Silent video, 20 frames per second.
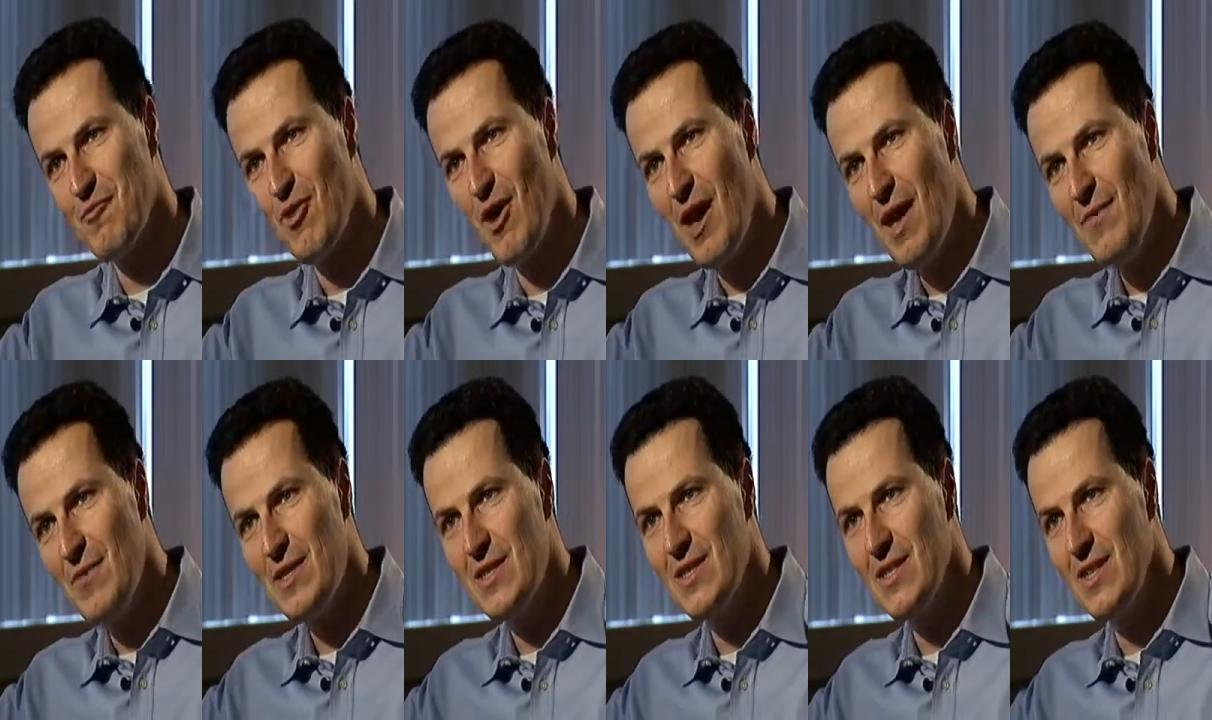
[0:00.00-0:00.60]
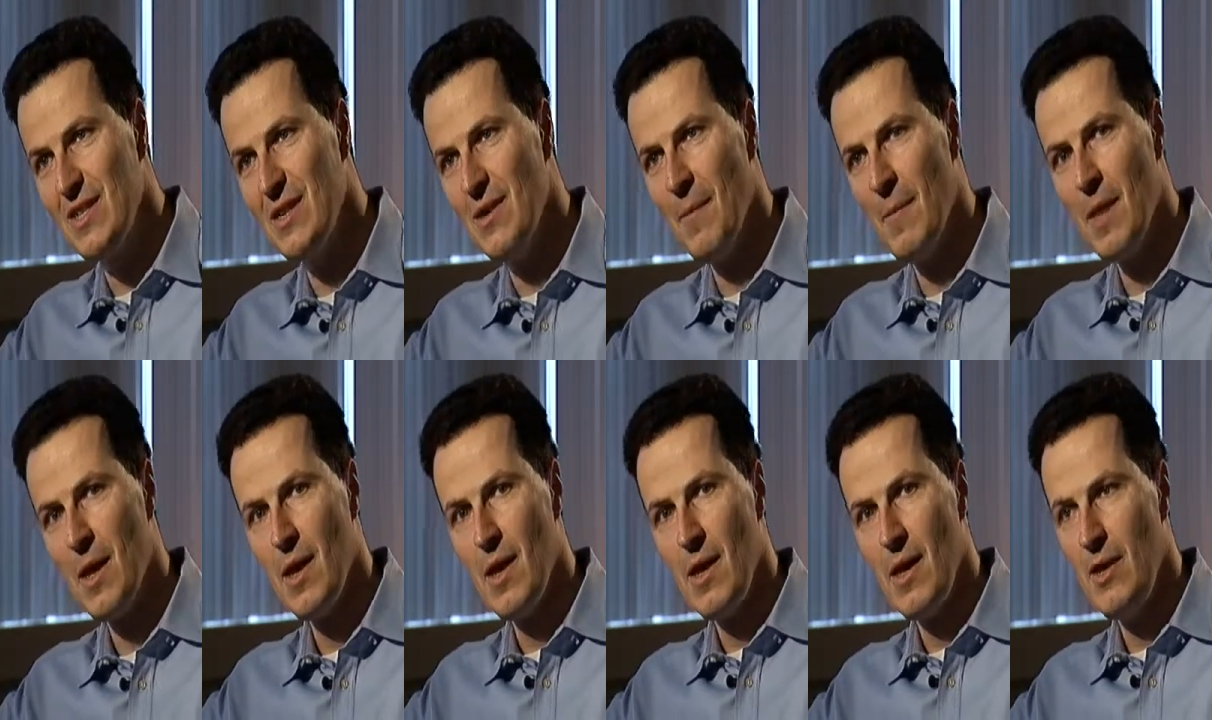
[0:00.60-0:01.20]
privacy
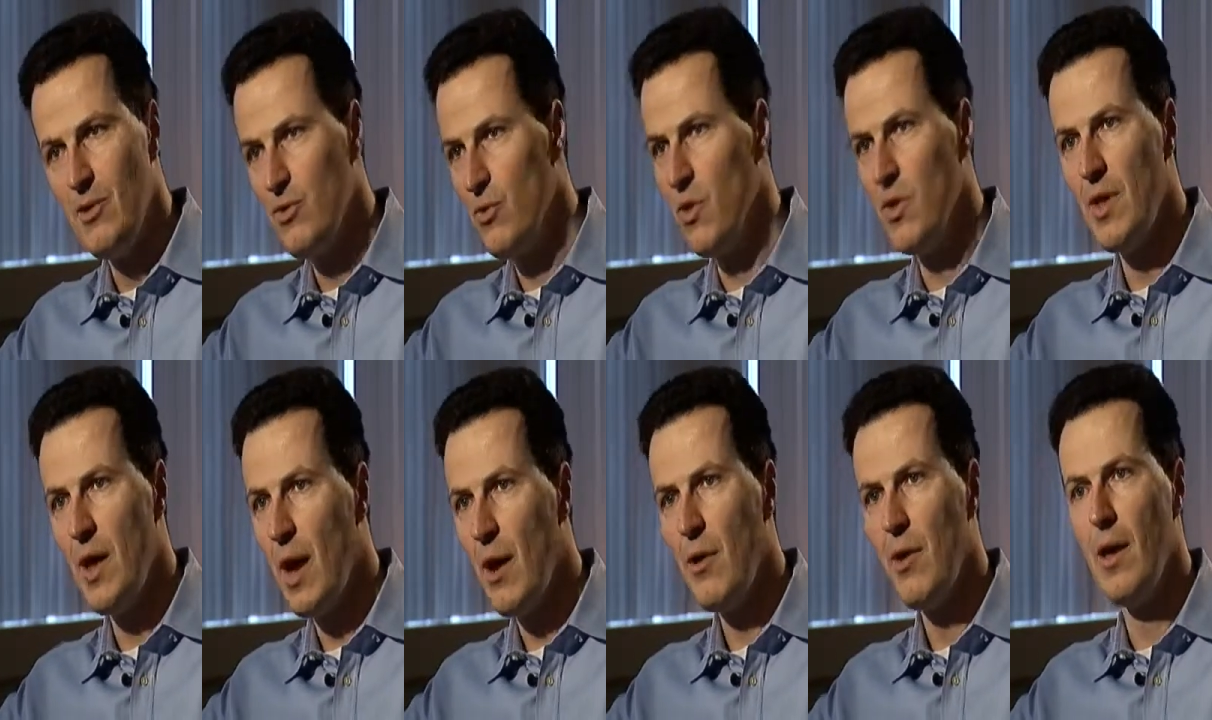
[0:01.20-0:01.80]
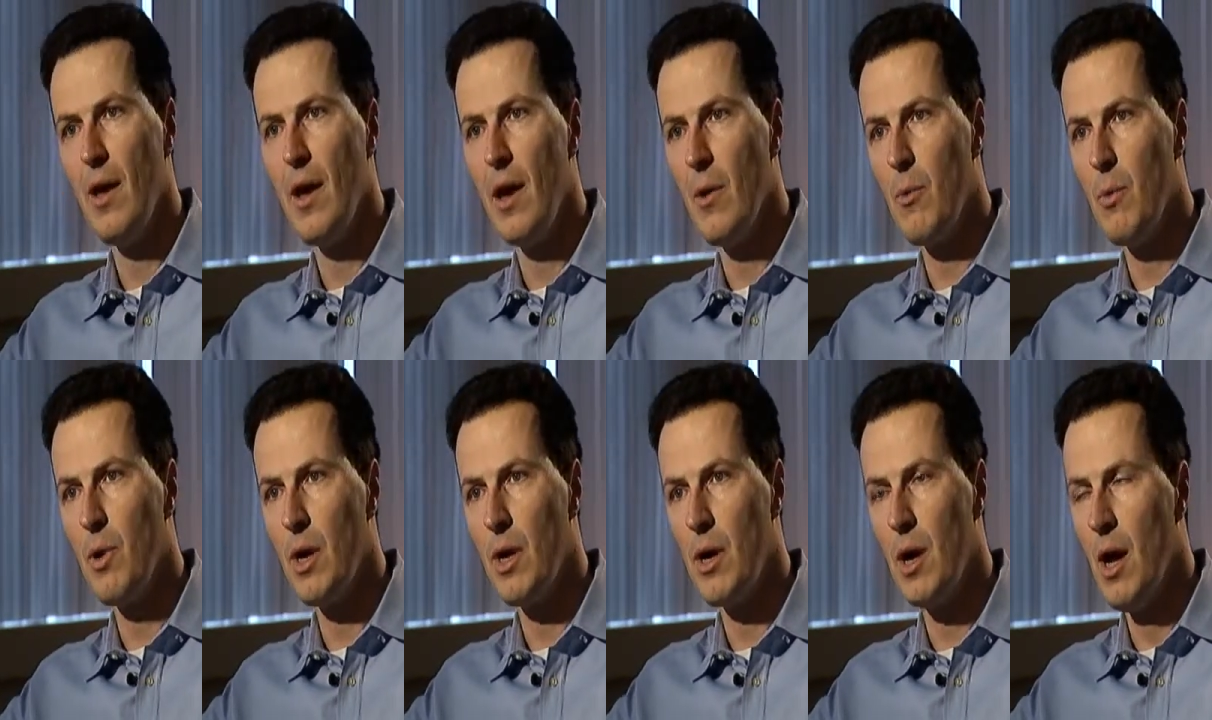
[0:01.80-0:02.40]
into an area
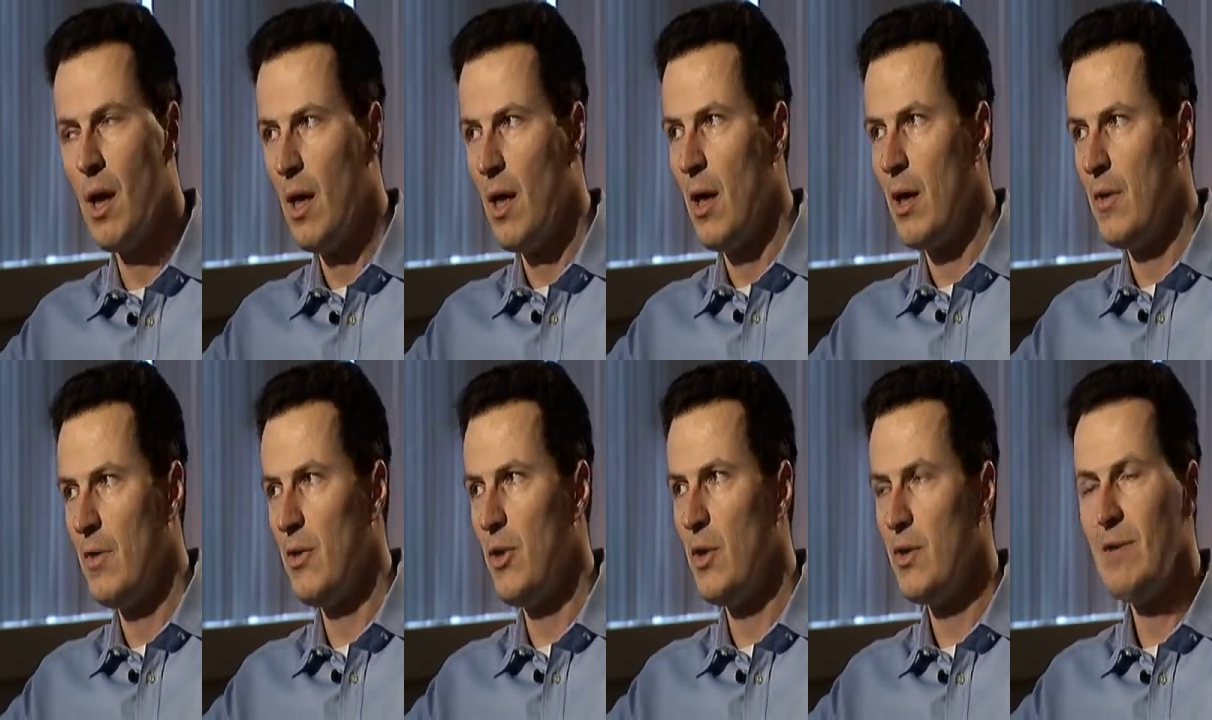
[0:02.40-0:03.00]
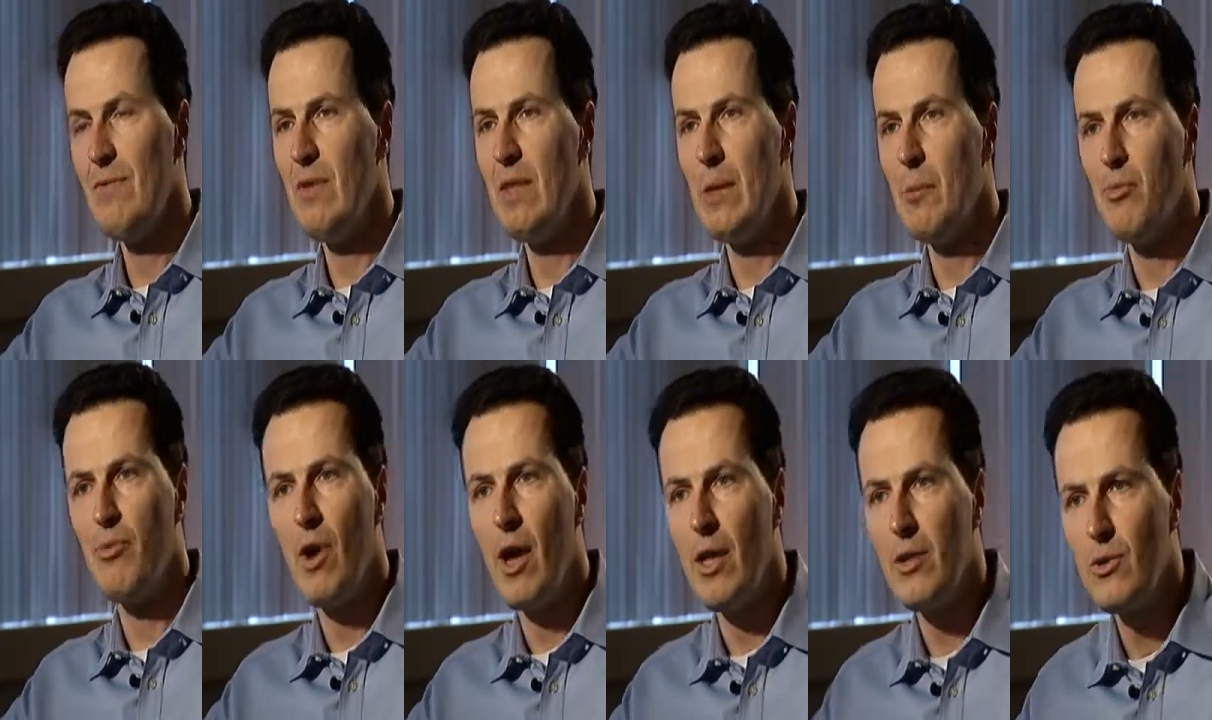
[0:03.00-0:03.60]
where not even a
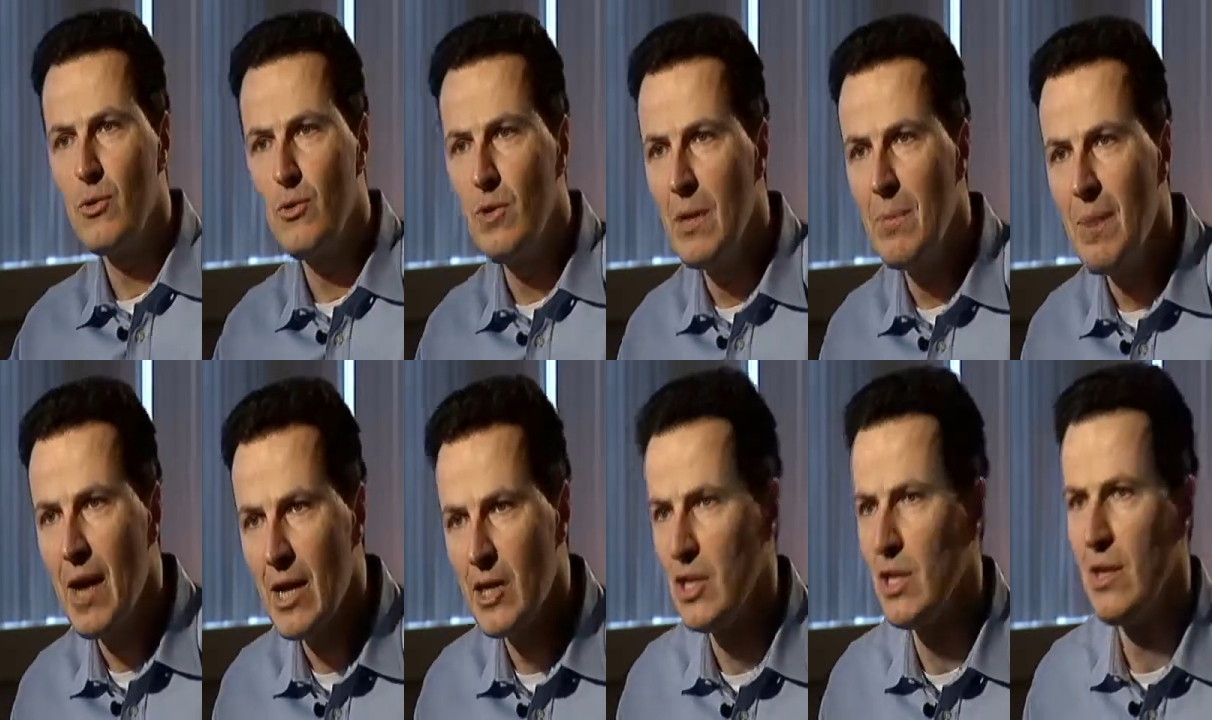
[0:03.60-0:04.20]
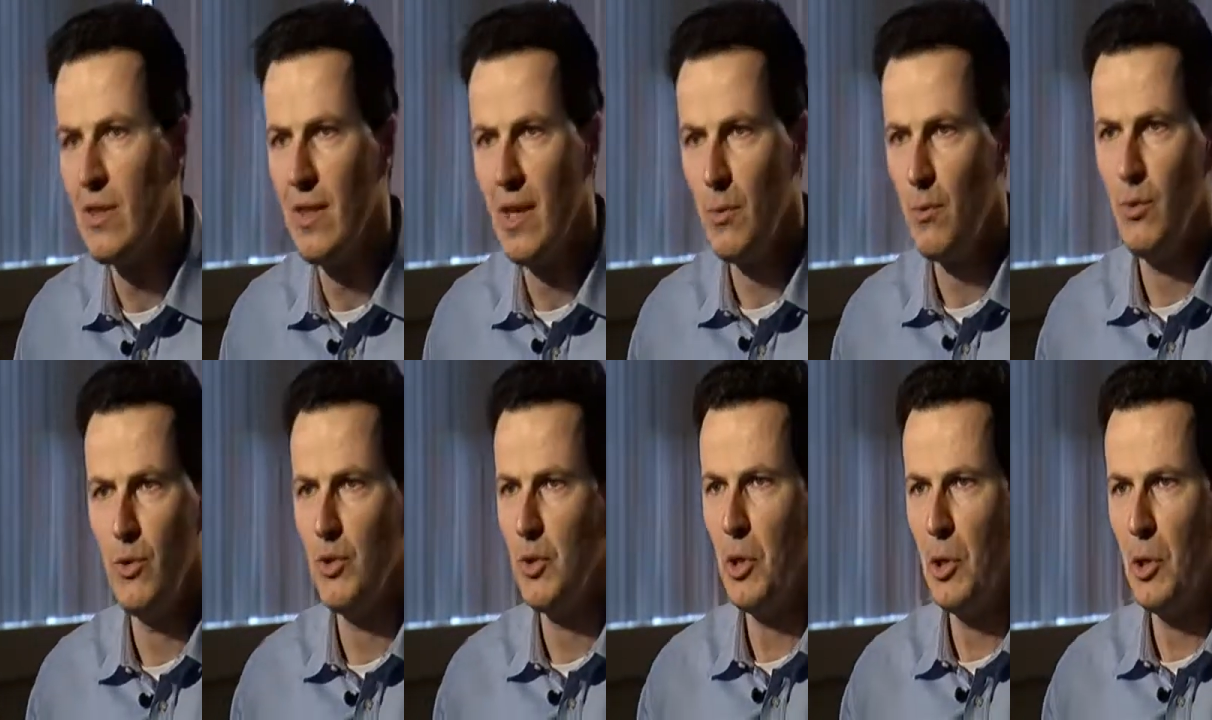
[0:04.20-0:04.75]
brand could imagine they would